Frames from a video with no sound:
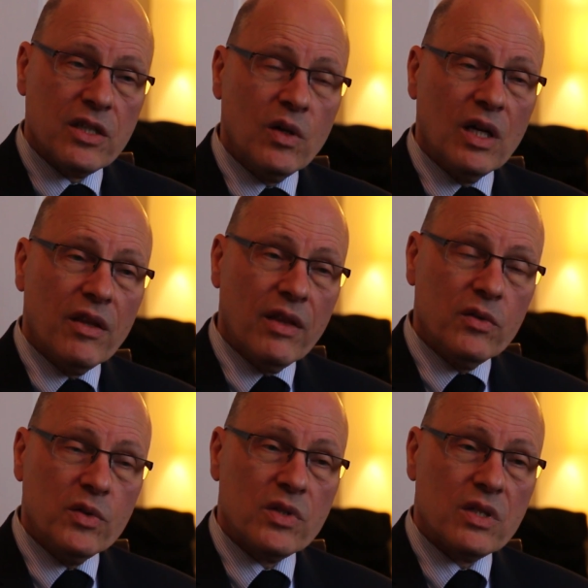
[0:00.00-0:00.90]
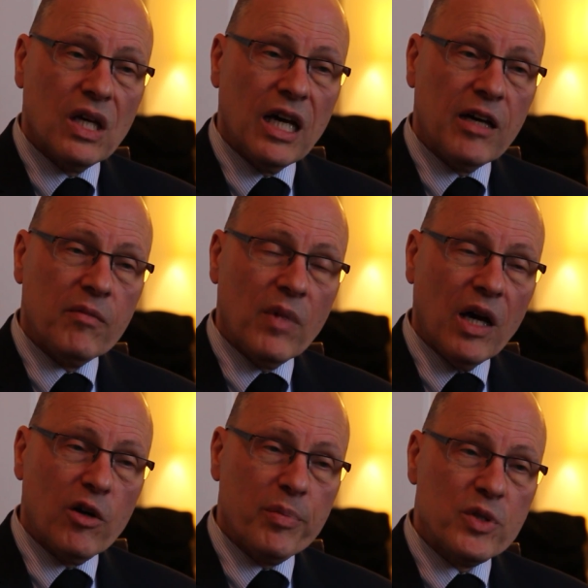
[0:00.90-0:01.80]
So those are
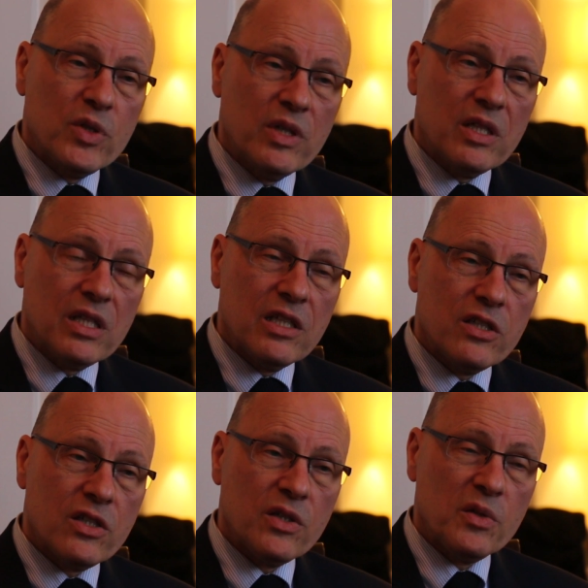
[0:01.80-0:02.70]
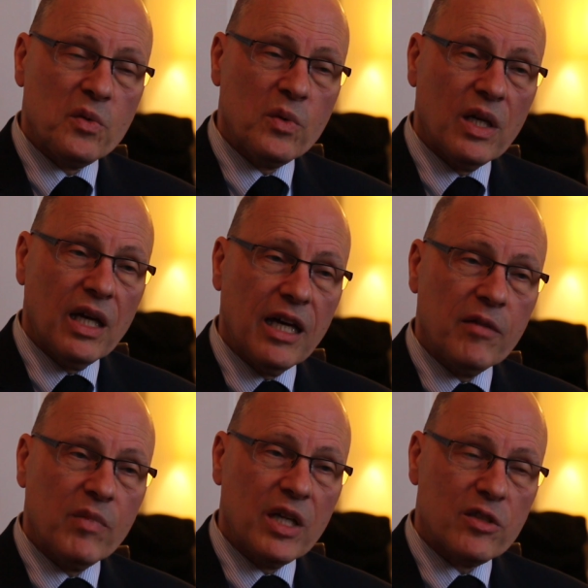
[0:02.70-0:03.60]
opportunities to
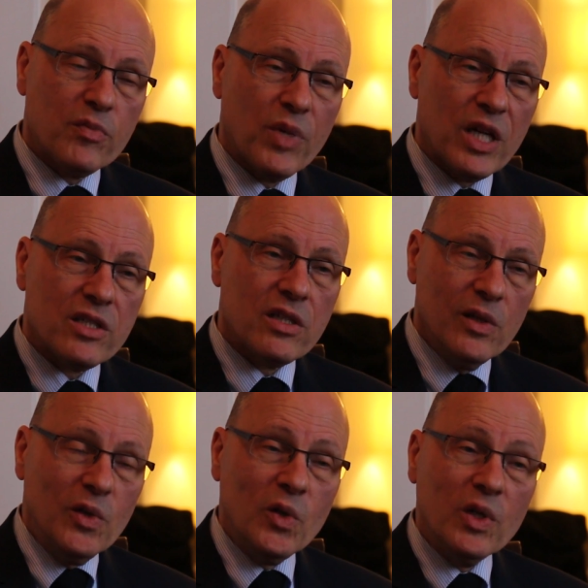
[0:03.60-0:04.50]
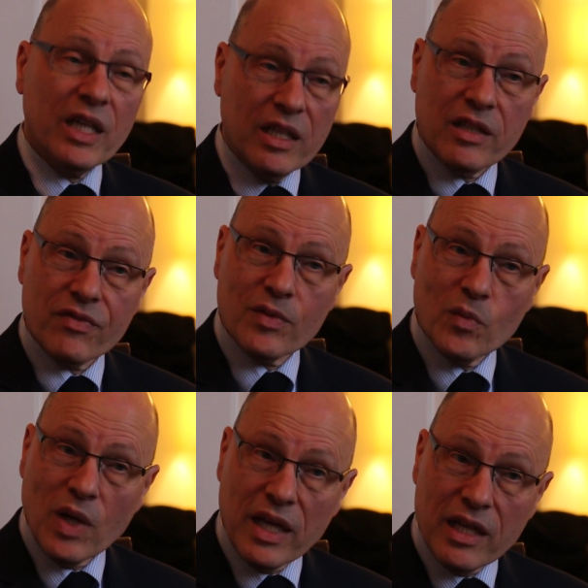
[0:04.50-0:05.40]
express law in
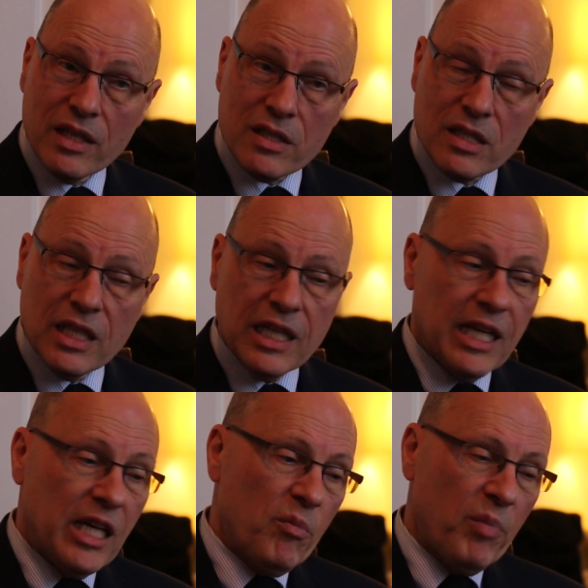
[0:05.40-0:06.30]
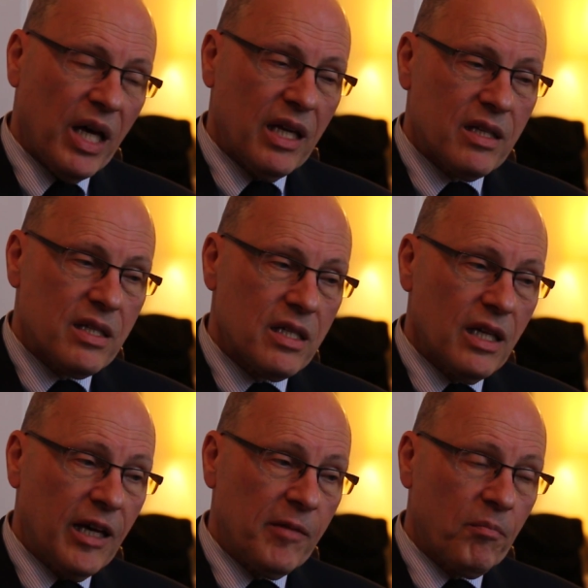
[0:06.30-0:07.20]
different ways,
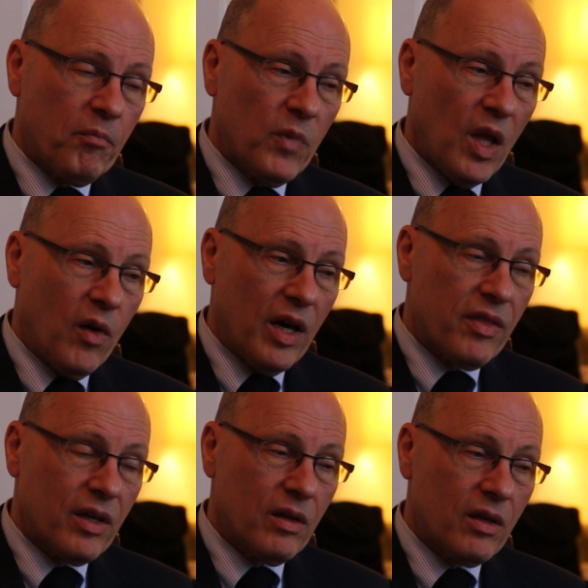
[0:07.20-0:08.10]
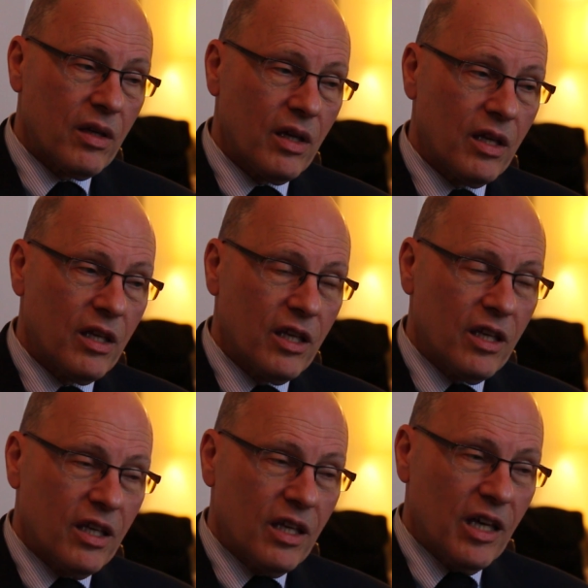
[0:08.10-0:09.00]
but no, I think
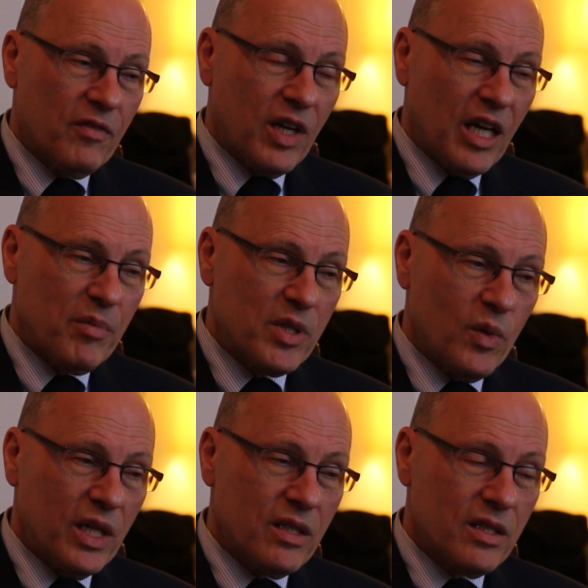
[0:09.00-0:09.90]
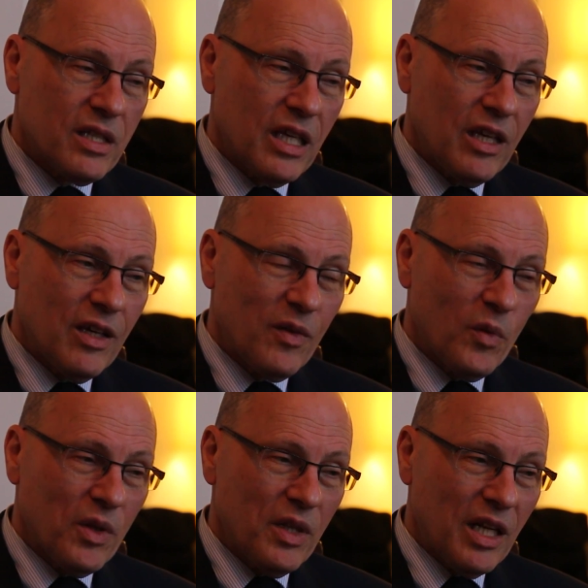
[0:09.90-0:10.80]
I'm very happy to wait and see
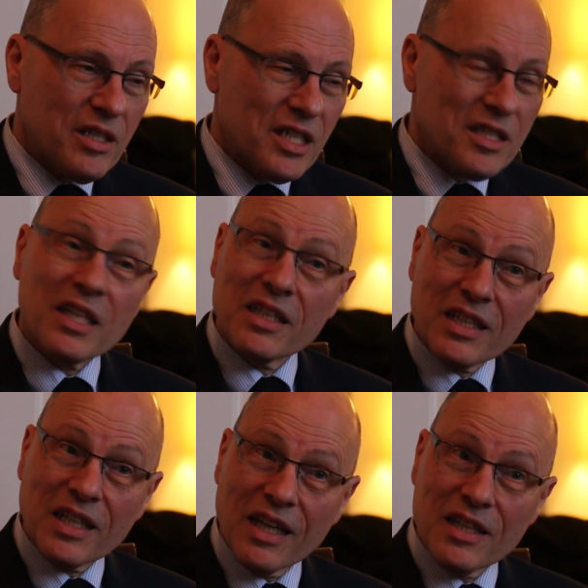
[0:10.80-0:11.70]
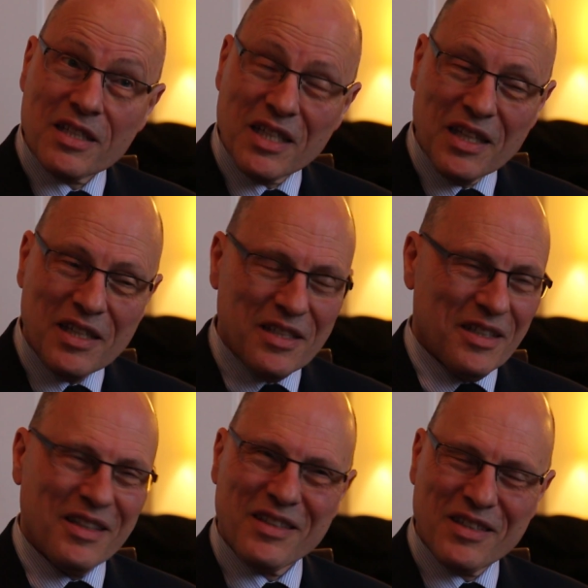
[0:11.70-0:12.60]
what the next exciting case
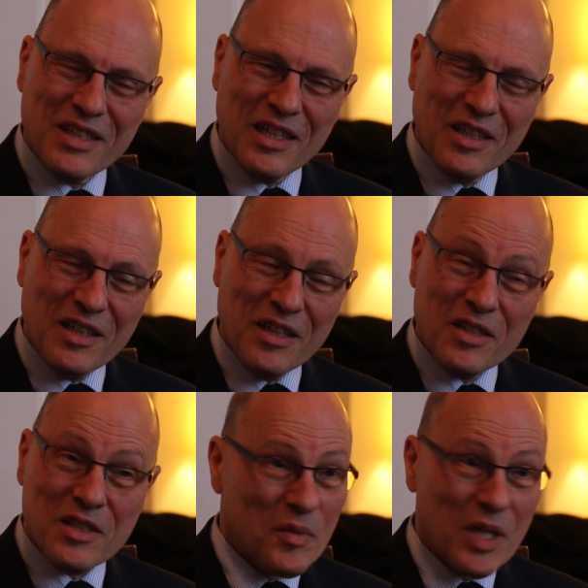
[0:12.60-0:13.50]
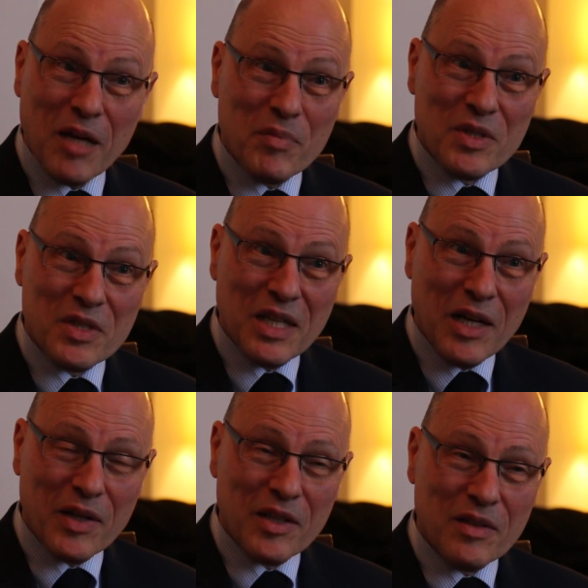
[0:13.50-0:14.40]
is, and just see what happens
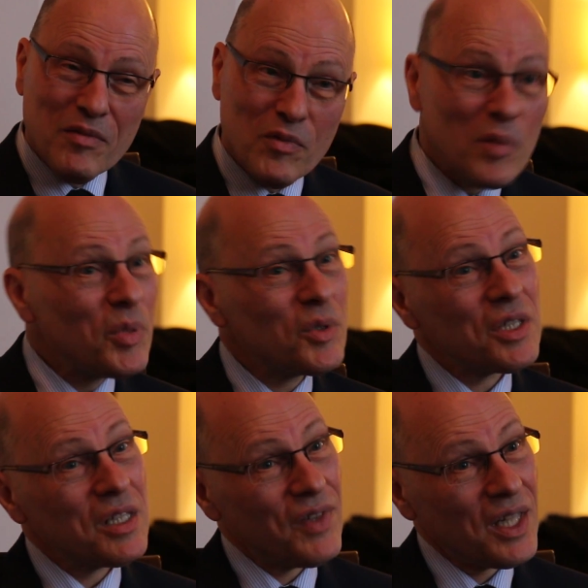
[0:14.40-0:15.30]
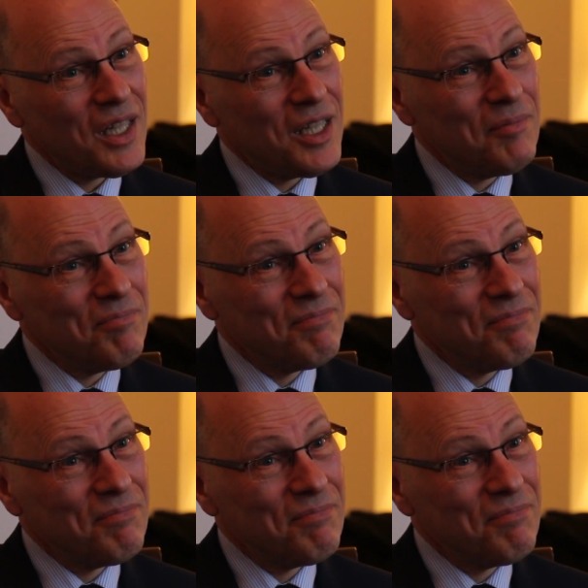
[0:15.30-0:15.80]
and how I can report it if I can.